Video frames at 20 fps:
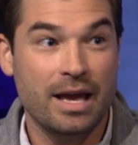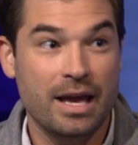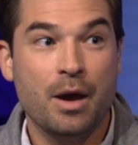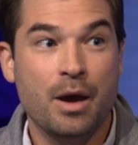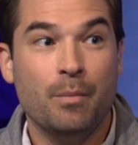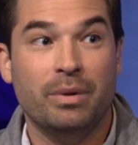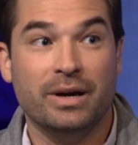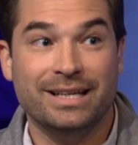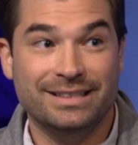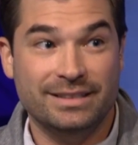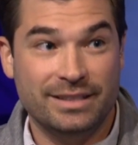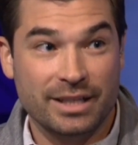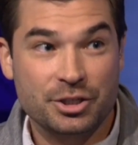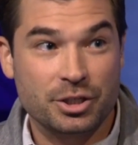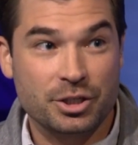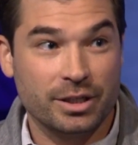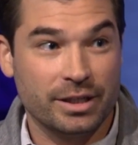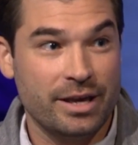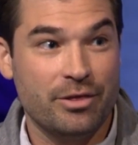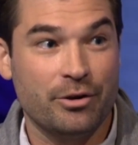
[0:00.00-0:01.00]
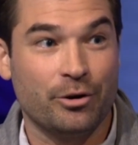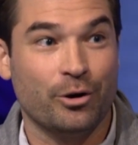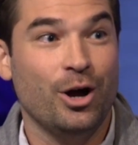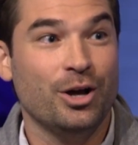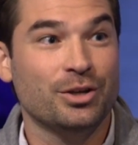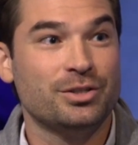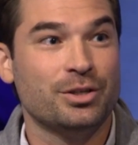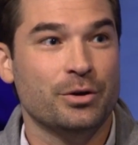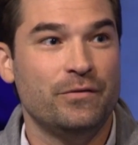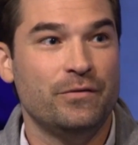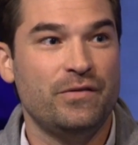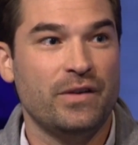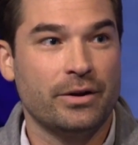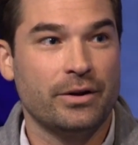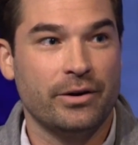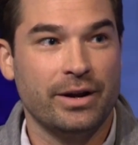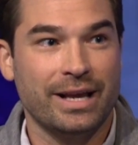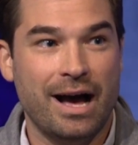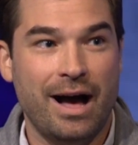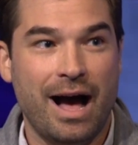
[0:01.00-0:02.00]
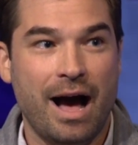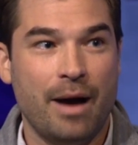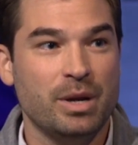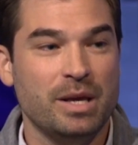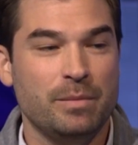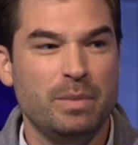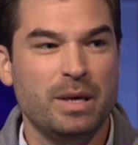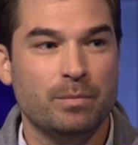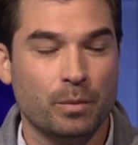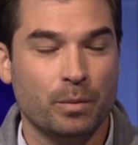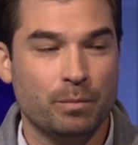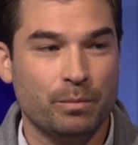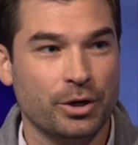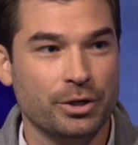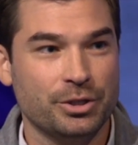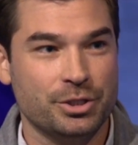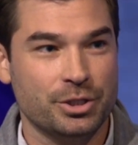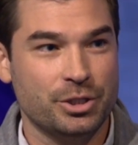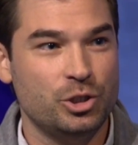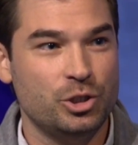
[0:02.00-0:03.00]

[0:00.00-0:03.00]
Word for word: But additionally, they're also figuring out how many people purchase